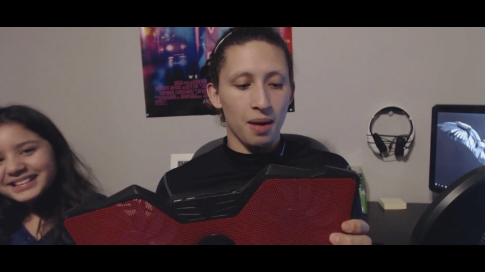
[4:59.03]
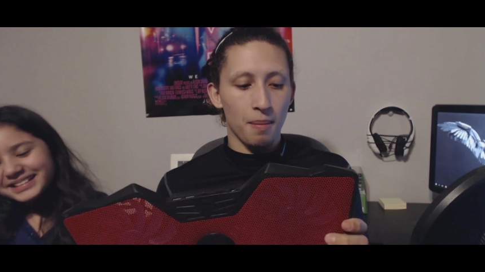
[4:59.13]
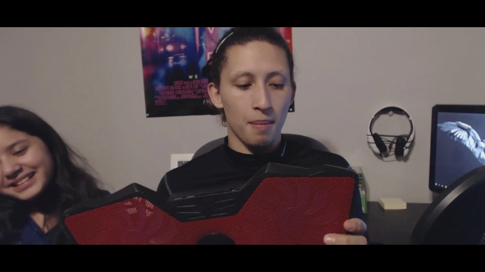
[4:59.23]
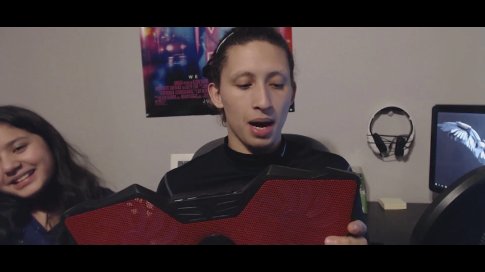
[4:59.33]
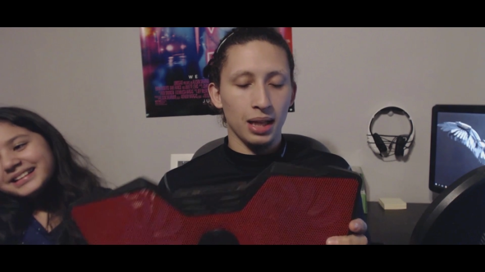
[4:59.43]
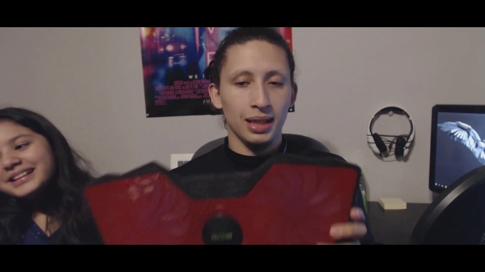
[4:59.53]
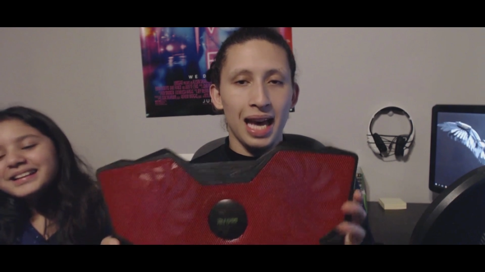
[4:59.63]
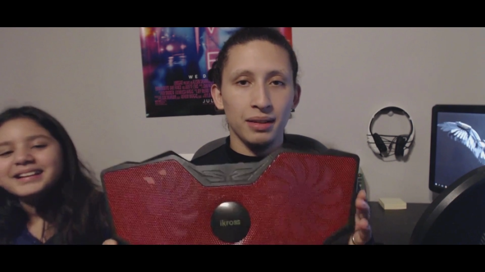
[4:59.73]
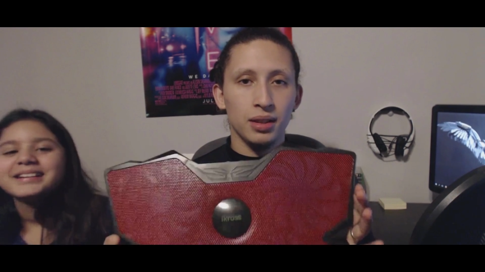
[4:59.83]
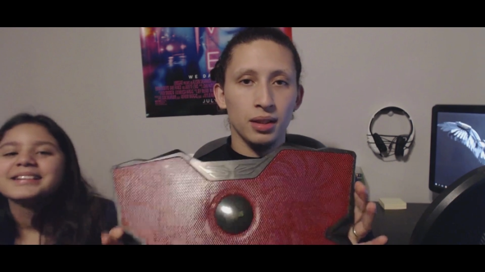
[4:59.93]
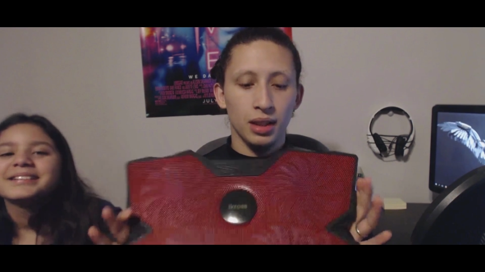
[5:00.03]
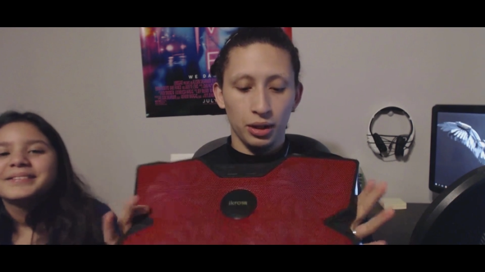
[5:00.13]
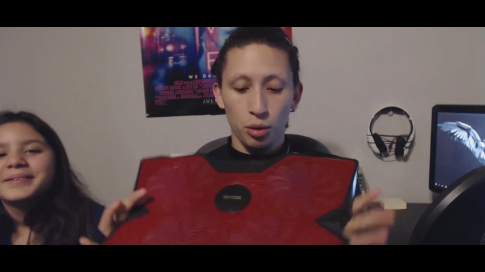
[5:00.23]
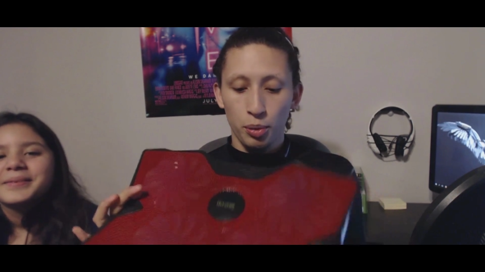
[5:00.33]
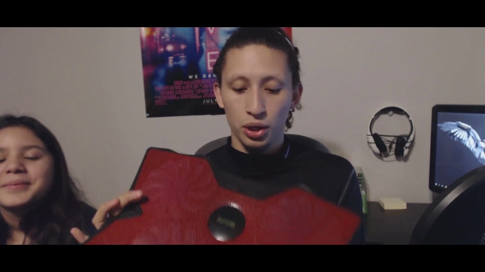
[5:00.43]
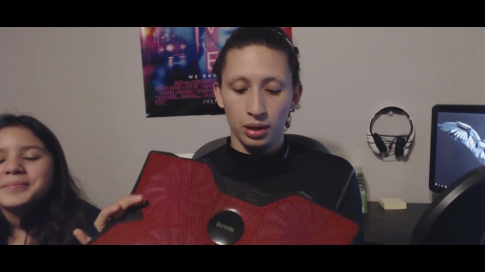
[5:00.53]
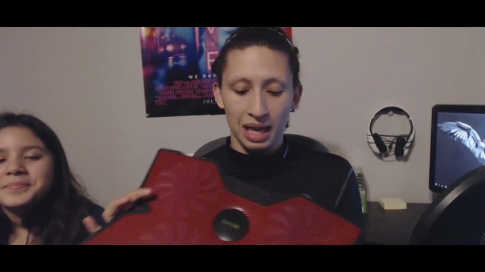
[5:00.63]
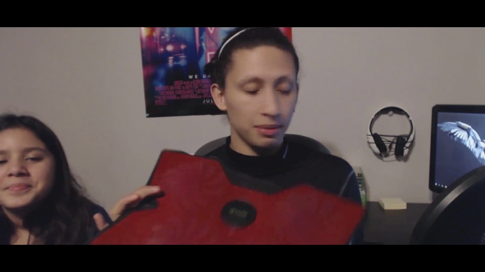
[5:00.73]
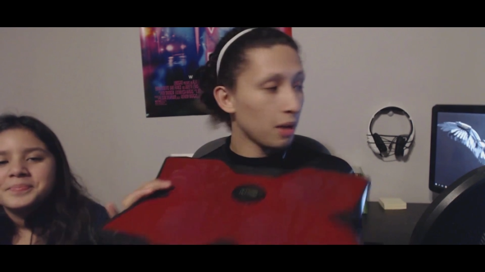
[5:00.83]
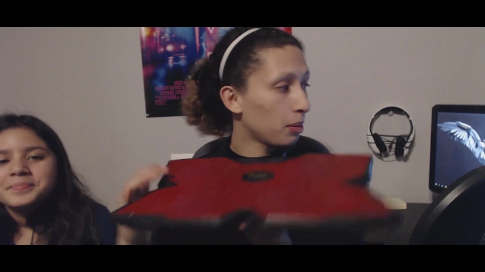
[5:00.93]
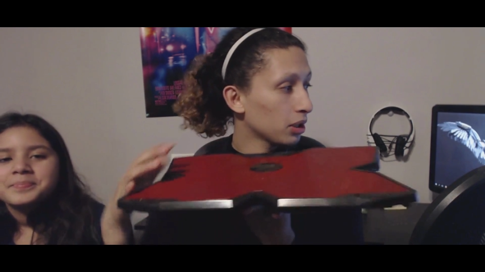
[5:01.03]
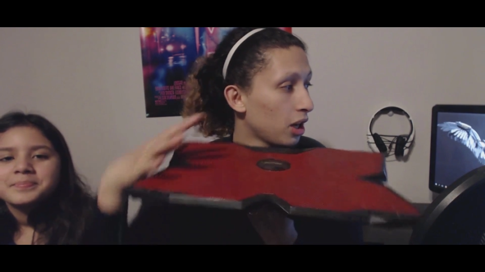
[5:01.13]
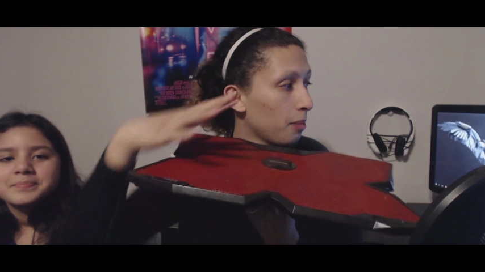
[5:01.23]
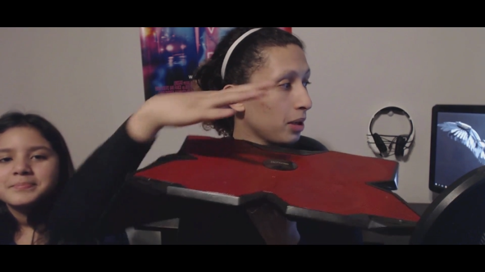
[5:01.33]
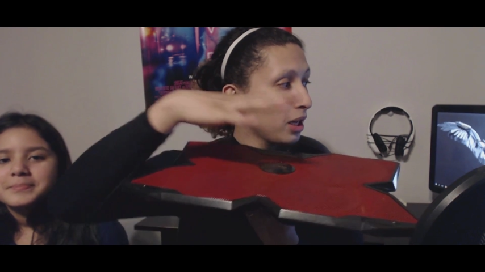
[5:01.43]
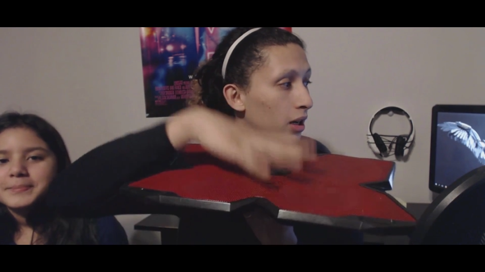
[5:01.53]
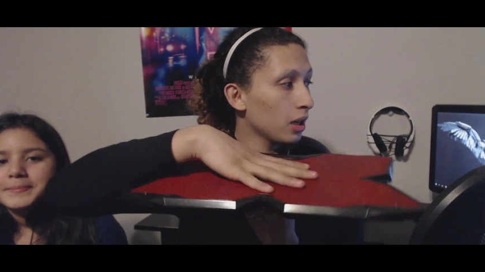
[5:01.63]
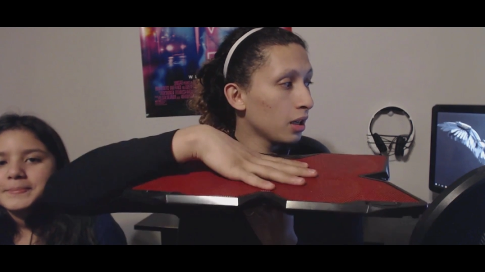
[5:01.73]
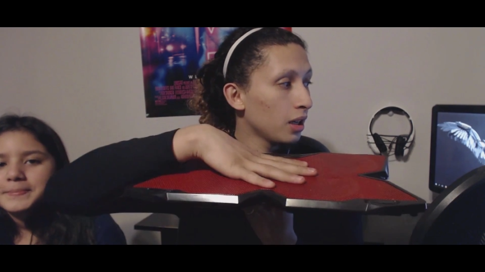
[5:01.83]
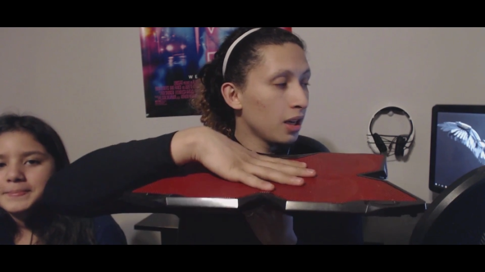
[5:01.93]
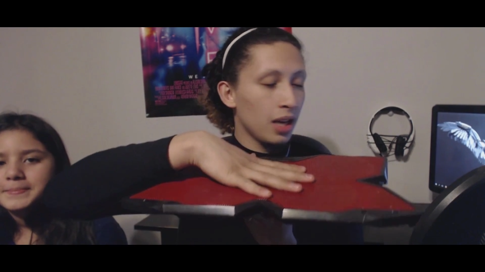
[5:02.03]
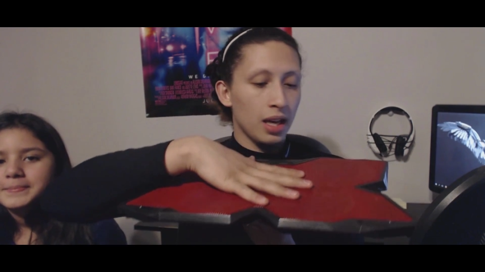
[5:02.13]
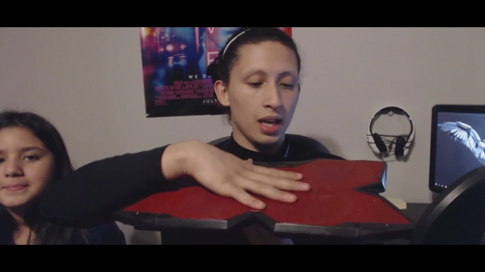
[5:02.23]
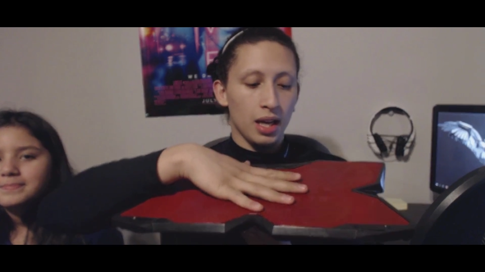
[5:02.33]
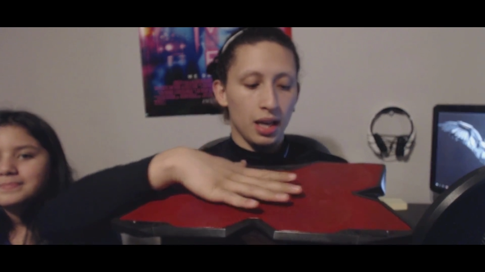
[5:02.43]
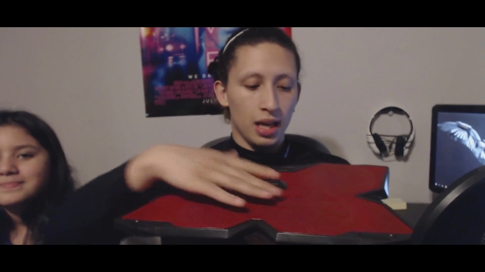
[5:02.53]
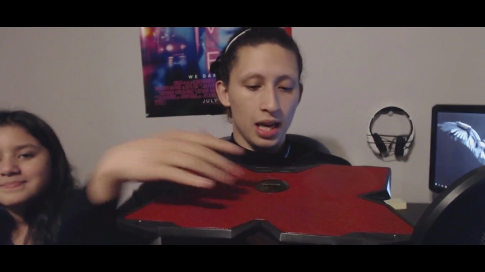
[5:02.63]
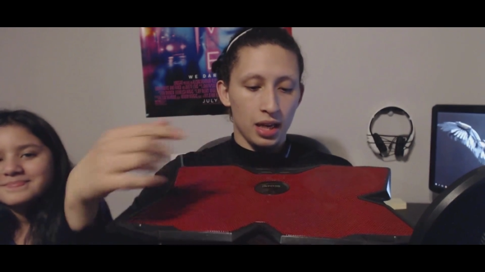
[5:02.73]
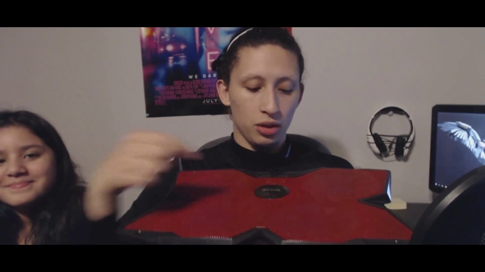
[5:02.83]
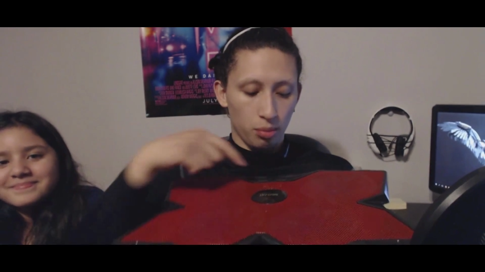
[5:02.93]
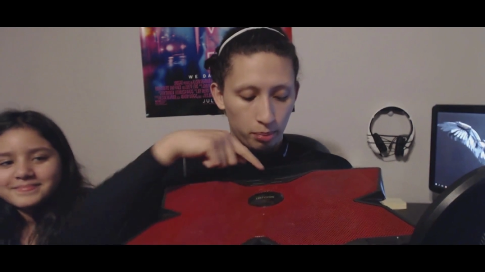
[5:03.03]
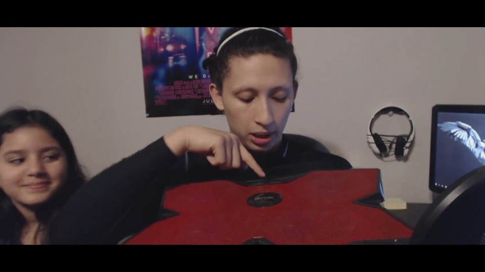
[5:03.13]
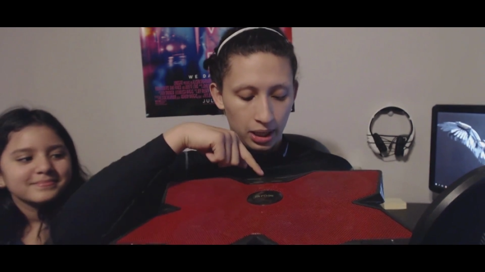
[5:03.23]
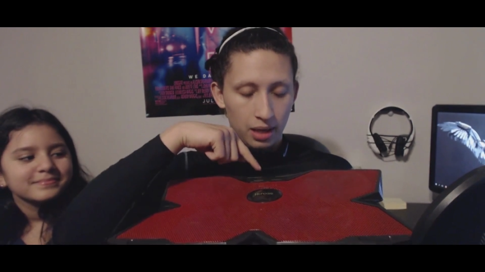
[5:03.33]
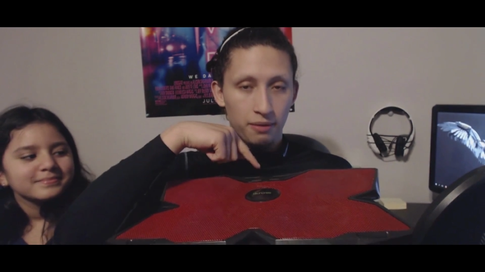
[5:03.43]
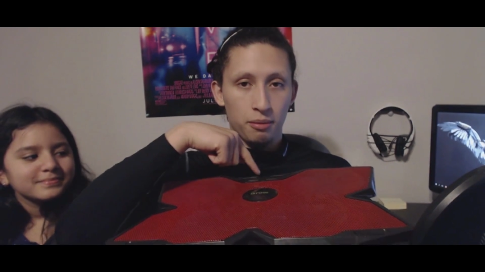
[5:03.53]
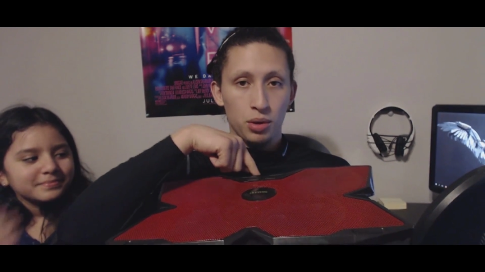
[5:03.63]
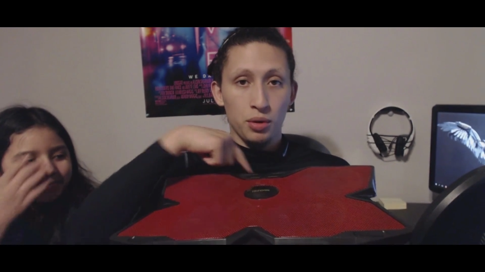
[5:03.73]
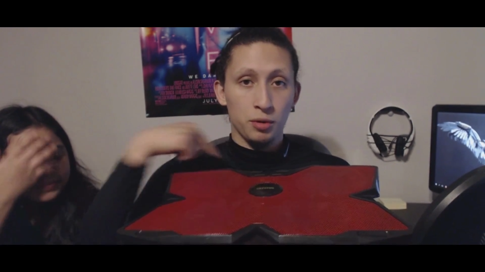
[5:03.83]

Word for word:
Speaker 1: a laptop. Like, you put your laptop on top of here, and you plug it in from